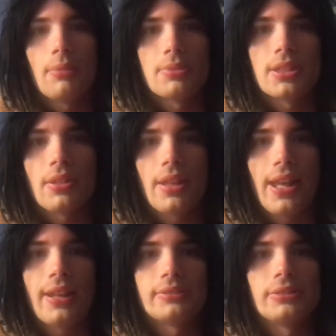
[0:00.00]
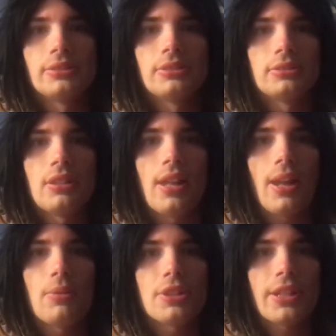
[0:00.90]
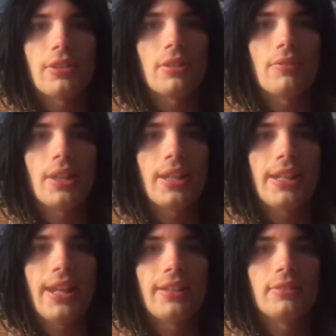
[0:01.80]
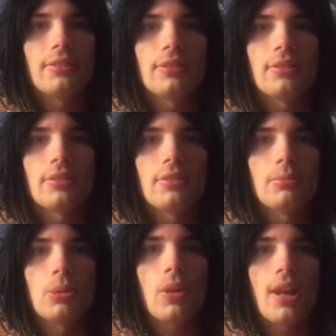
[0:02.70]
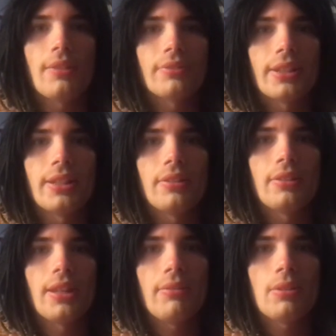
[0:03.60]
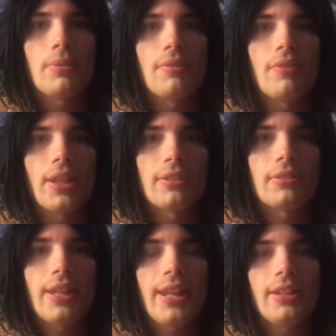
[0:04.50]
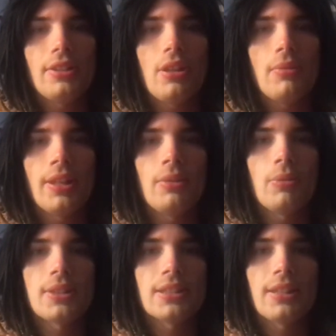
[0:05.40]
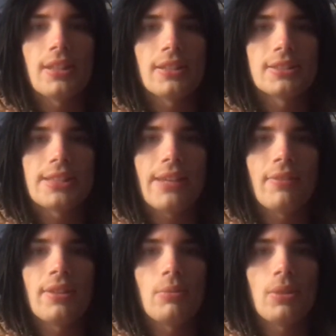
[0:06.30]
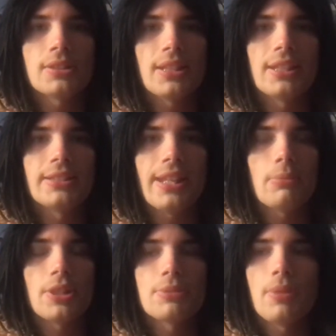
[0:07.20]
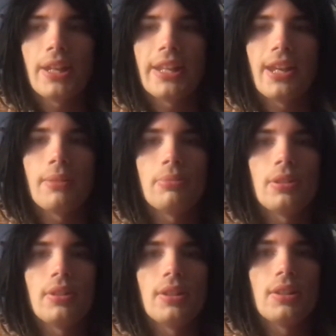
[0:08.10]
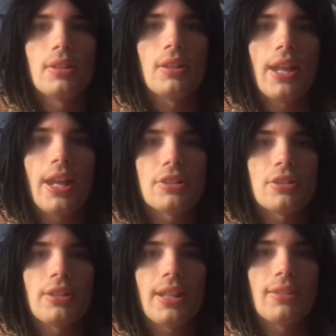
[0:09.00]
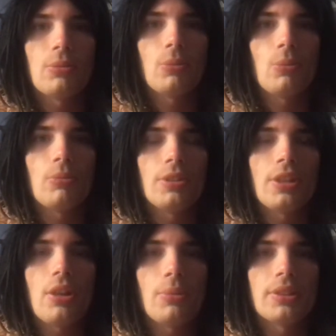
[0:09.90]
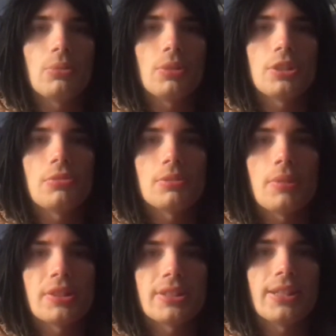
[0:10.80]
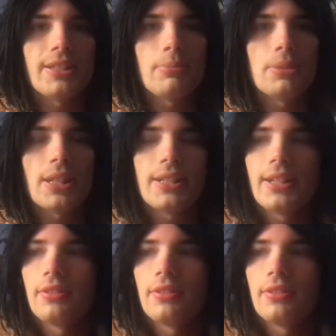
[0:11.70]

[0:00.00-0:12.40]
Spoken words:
So yeah, I wish I could have done that more often. It would have been fun. And you know what? It wasn't going to take much money out. I should not, went to Worcester as much as I did, but I did.